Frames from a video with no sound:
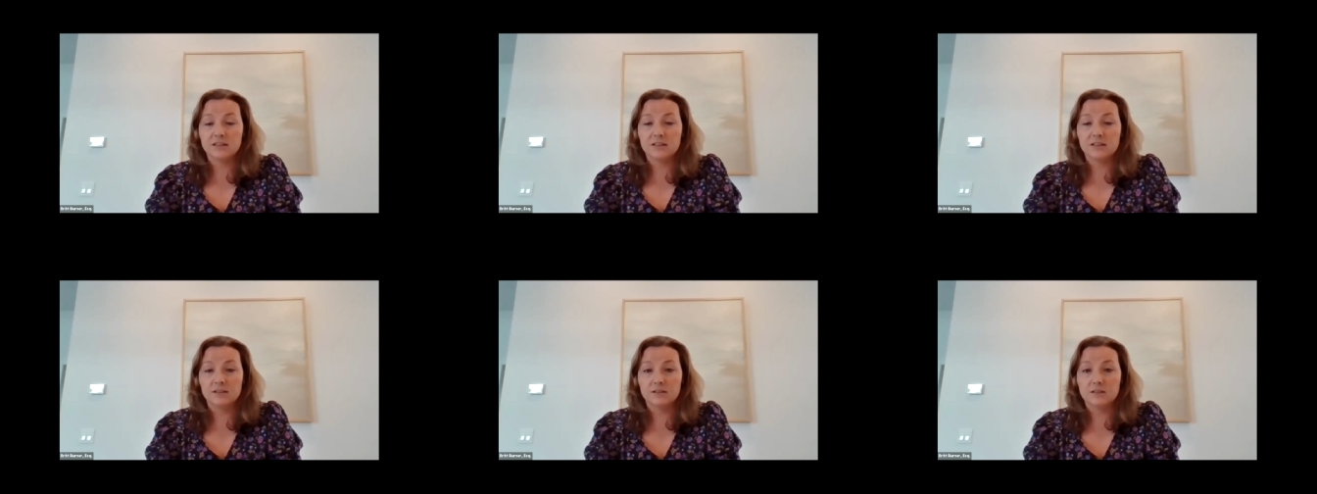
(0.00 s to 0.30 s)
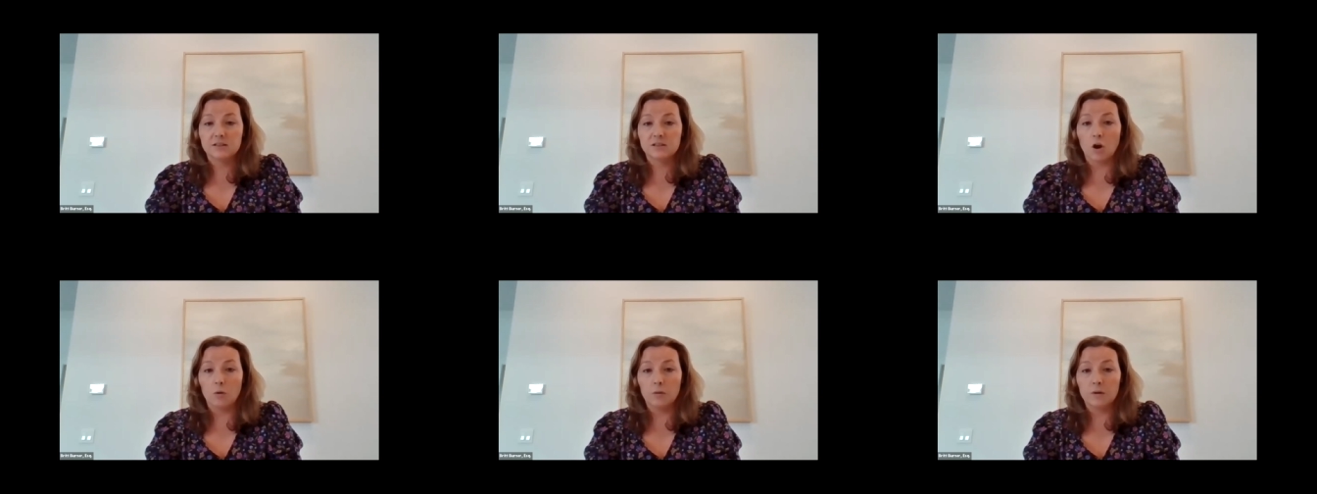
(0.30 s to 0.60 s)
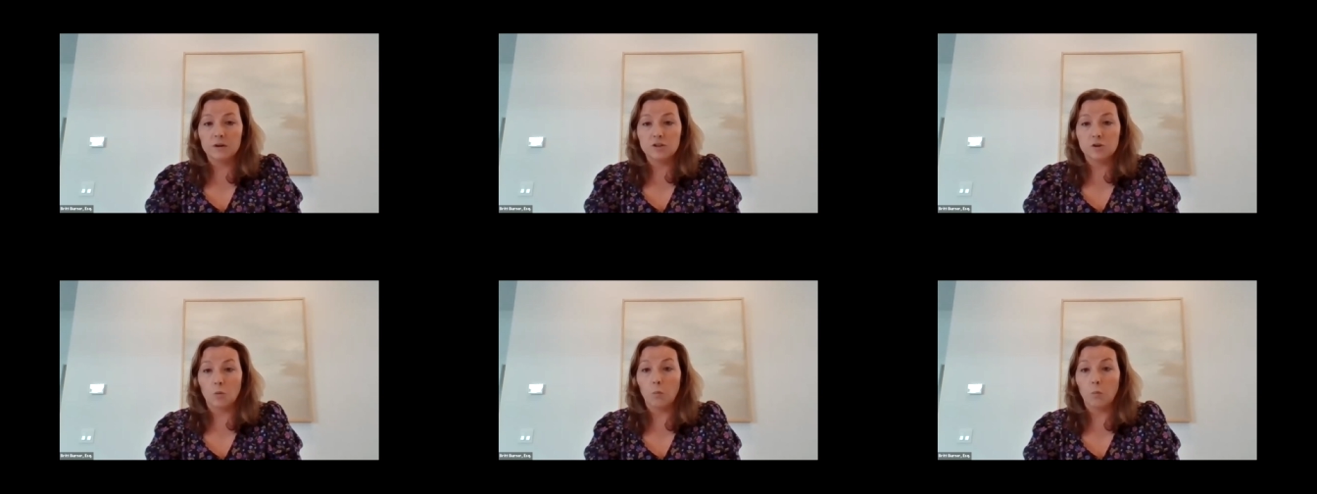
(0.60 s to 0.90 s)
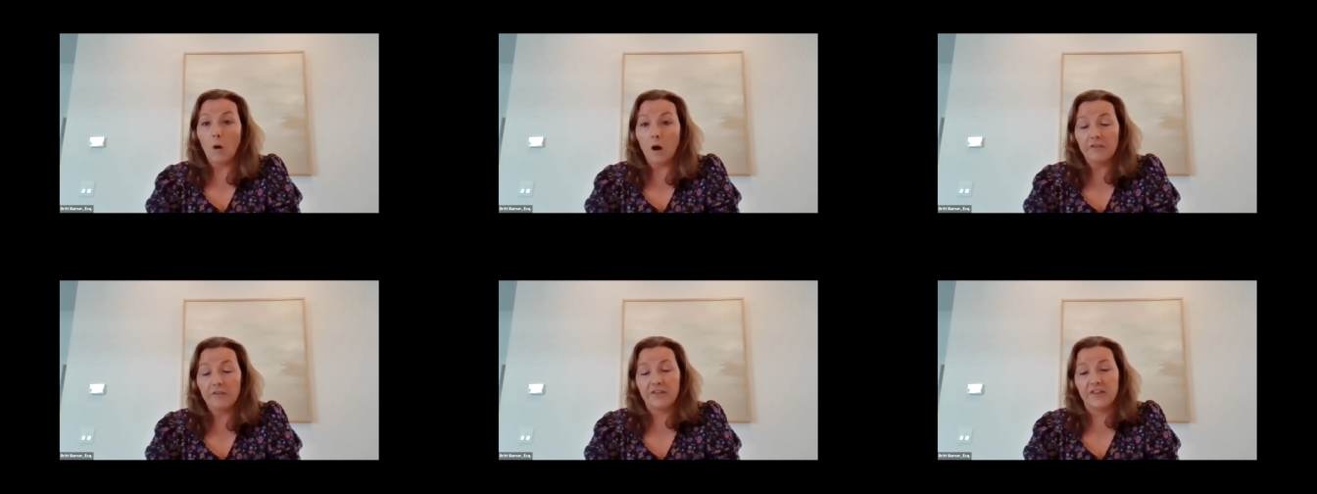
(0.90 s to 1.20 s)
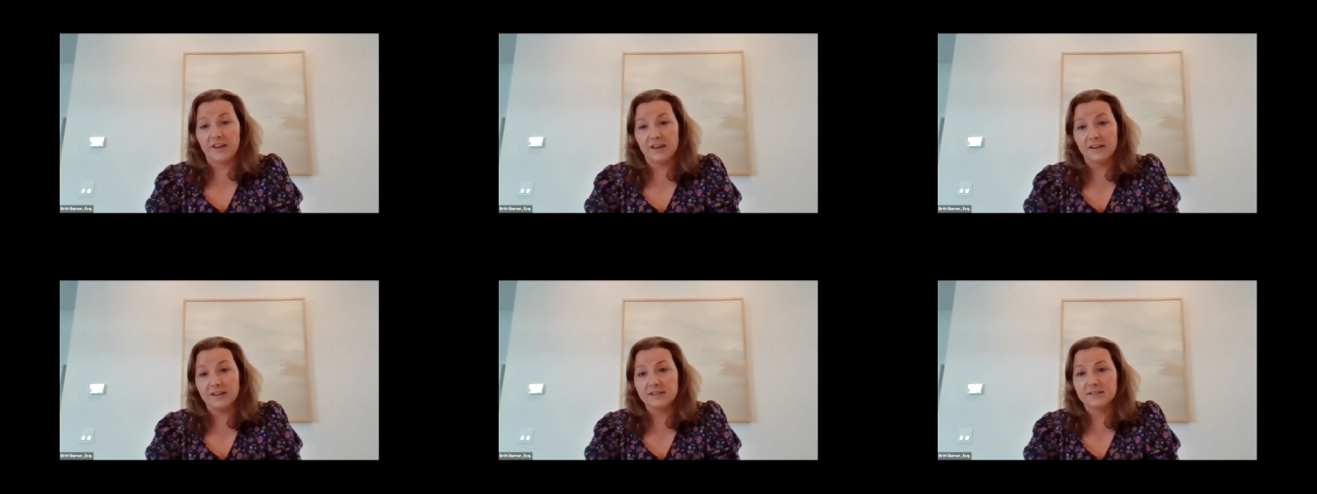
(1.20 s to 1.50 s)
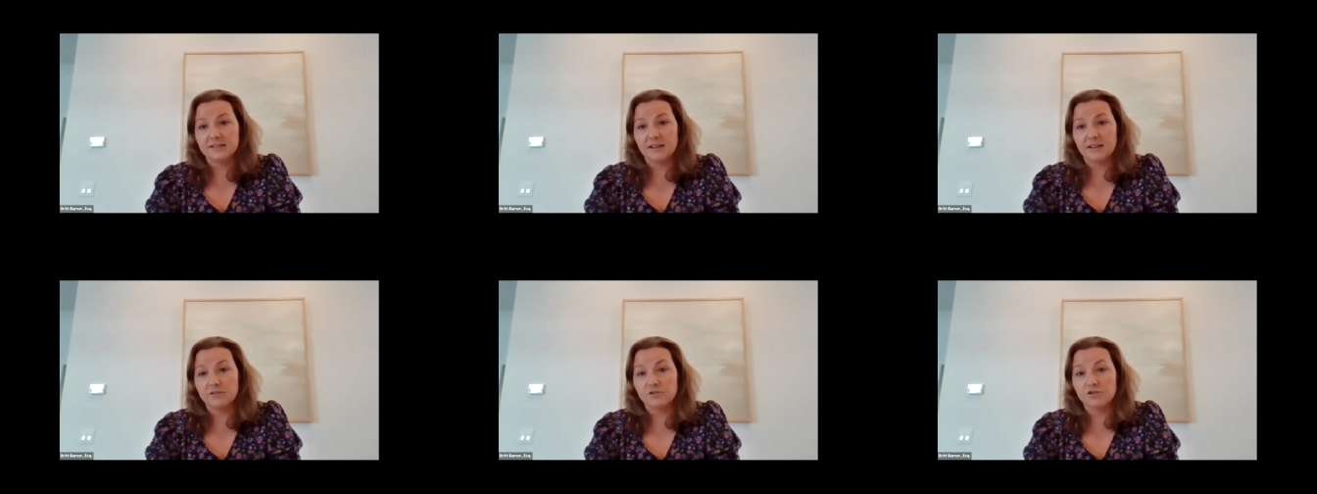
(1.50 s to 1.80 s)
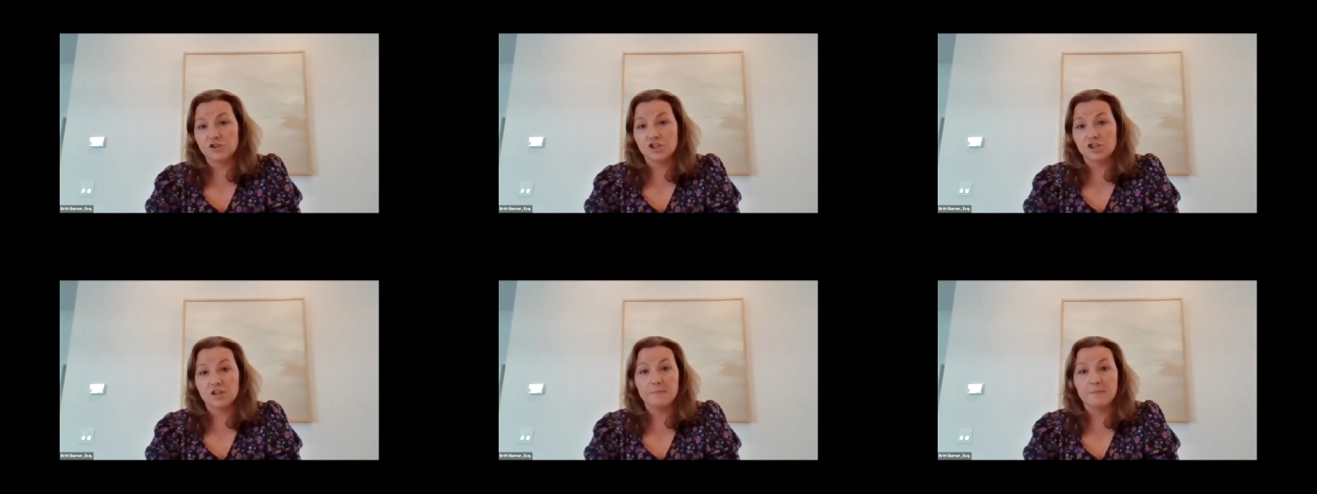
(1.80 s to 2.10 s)
is going to want this
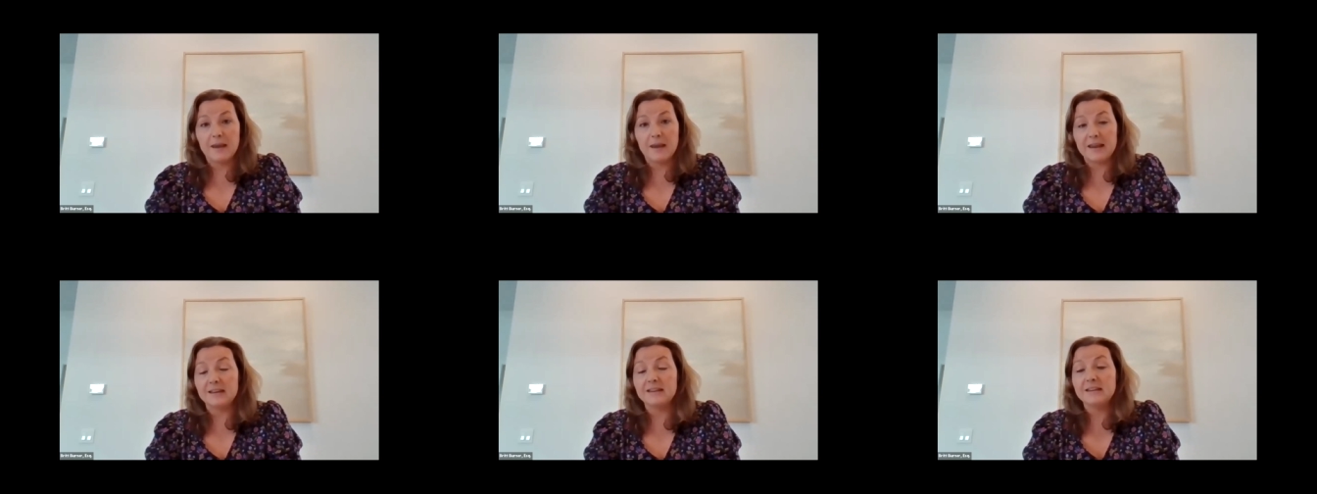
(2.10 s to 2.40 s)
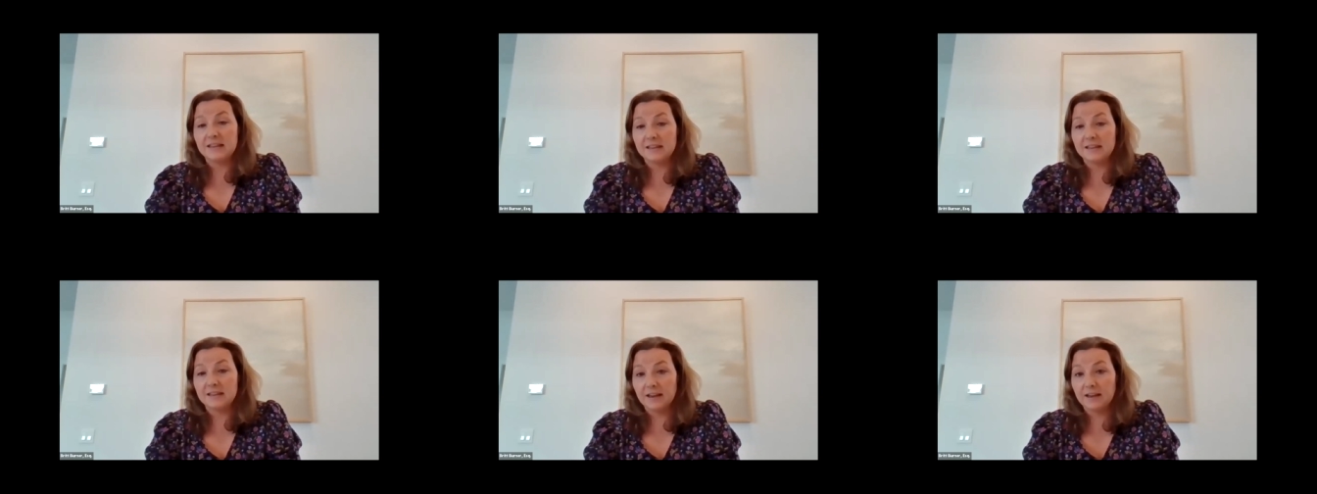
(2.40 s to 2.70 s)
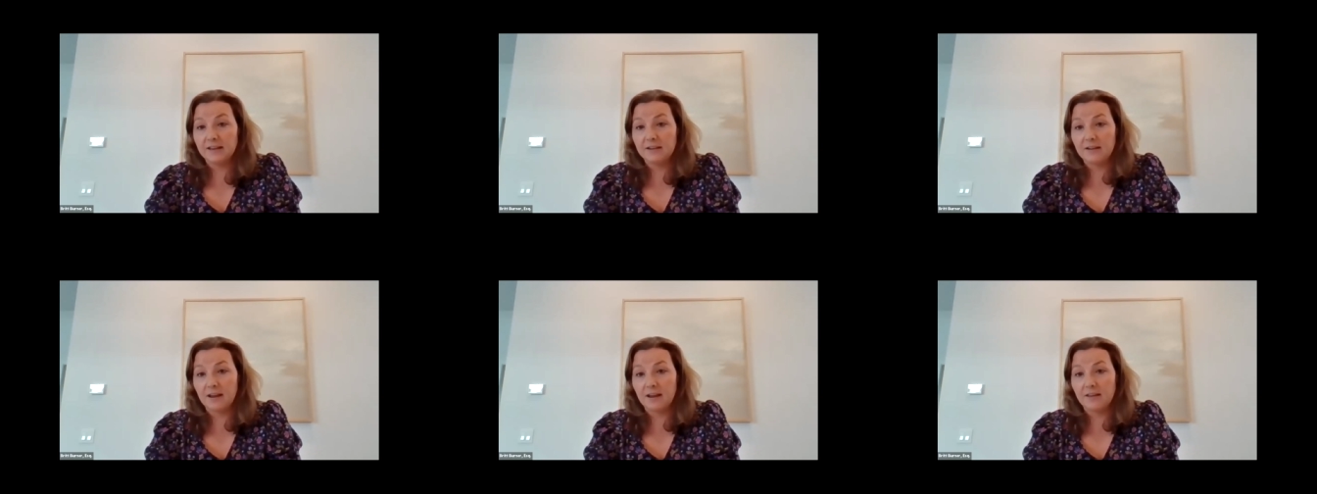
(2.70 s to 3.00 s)
and she may need it,